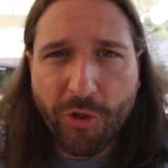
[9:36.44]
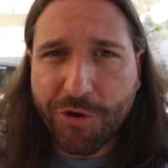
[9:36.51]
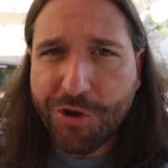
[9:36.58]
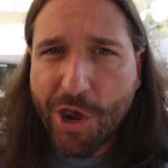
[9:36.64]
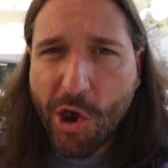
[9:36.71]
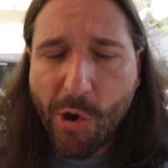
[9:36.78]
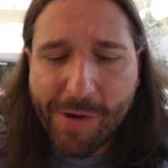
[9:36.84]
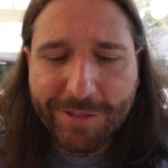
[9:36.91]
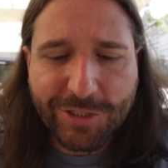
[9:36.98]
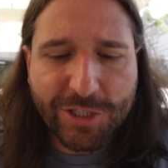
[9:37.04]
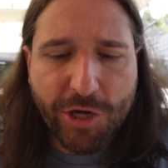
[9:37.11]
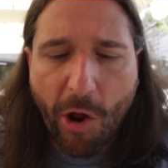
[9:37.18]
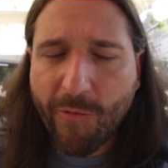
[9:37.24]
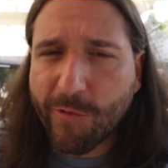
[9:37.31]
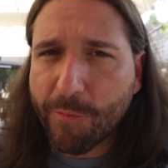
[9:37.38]
The dough
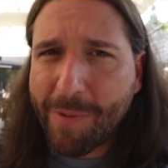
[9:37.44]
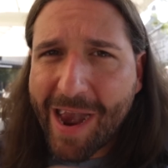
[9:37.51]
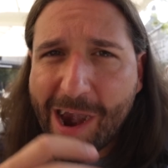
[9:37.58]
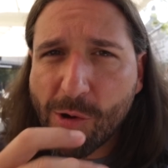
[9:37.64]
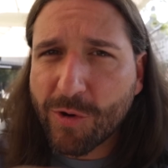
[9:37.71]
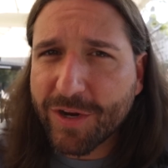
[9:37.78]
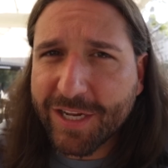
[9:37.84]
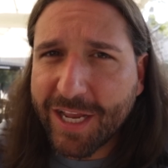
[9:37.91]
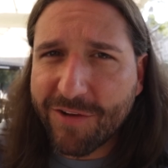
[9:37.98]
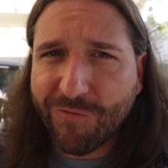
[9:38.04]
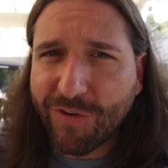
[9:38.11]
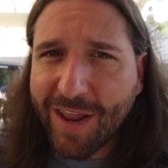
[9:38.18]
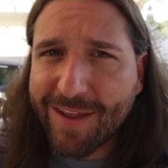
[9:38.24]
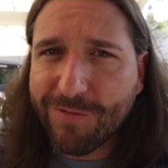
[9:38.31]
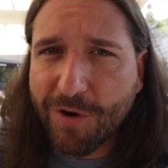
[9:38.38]
isn't overpowering in
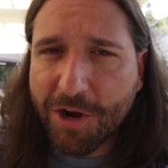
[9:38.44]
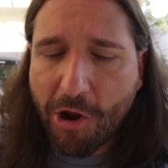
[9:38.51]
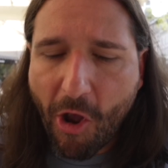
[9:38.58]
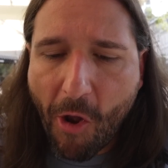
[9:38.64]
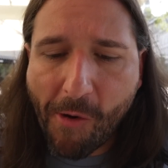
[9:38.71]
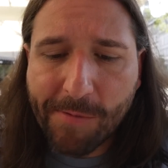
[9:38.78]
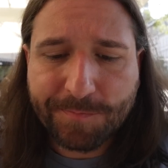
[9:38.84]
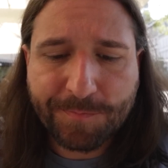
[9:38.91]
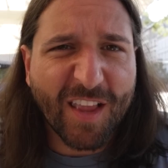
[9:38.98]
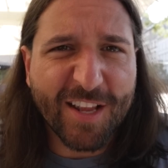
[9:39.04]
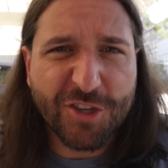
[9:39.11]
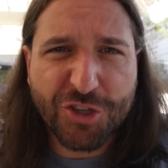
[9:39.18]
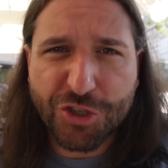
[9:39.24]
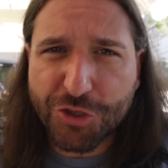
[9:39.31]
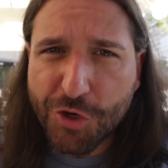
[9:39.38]
flavor at all.
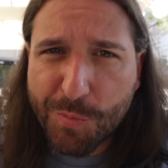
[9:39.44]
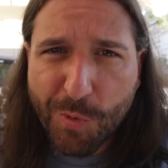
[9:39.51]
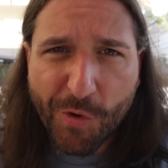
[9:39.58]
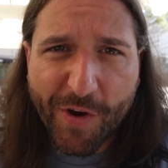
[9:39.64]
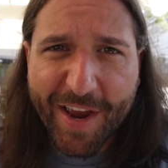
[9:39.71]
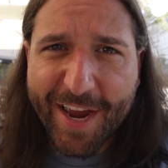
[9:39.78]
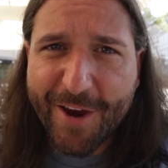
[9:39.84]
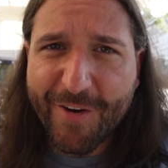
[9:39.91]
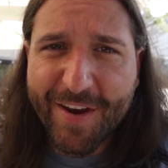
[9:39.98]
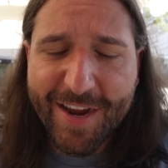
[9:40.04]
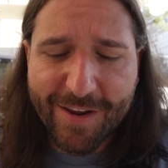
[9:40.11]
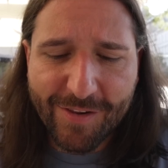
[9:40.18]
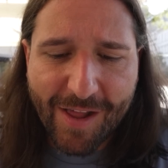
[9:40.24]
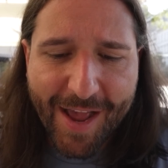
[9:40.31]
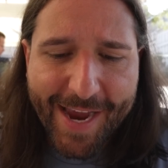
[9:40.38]
It's super airy
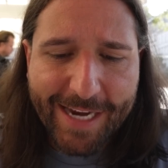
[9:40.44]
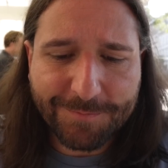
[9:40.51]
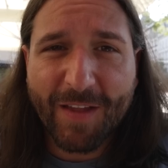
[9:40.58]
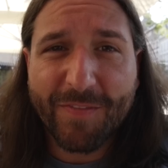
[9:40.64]
and light.